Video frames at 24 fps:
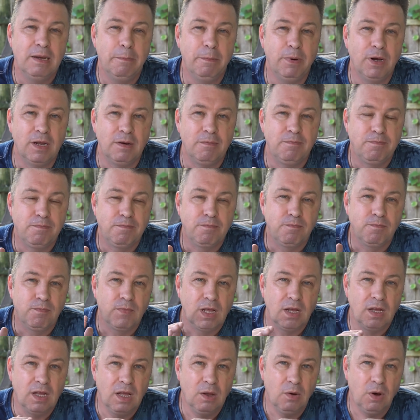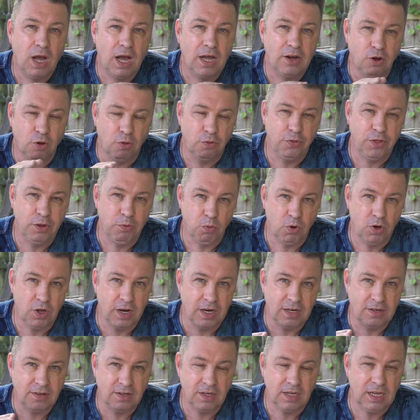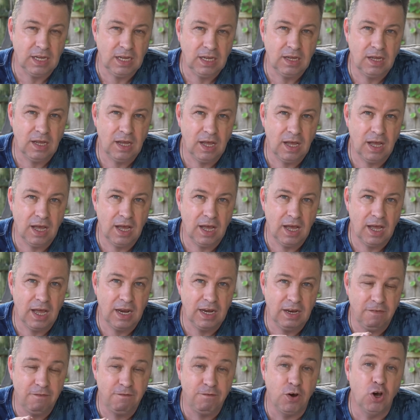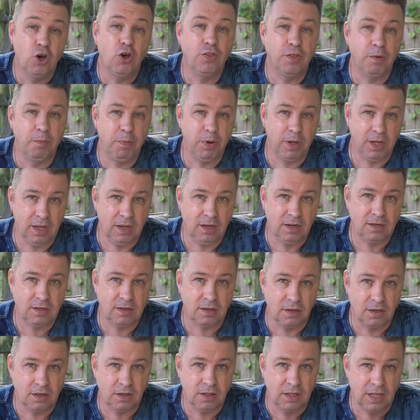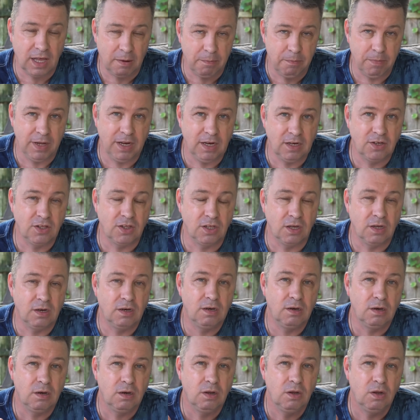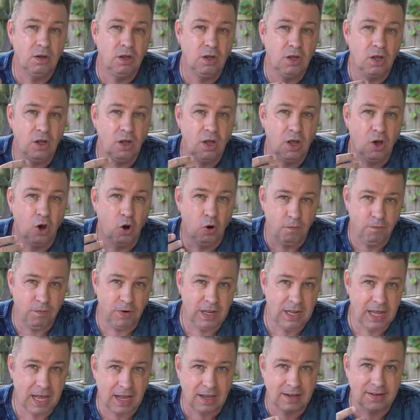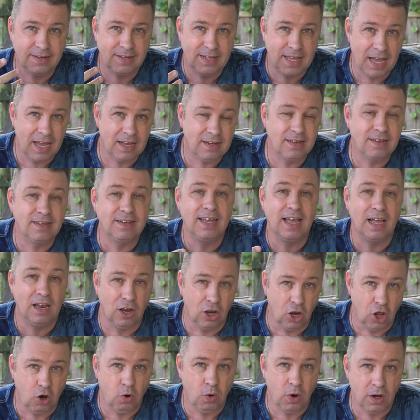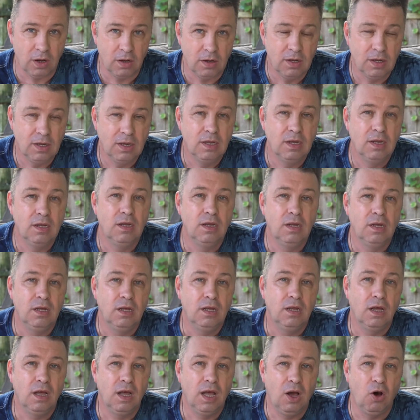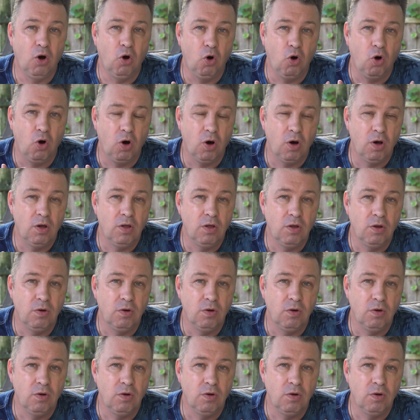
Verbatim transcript: but I don't think we're going to see any further peaks. That means that hopefully as cases get lower, or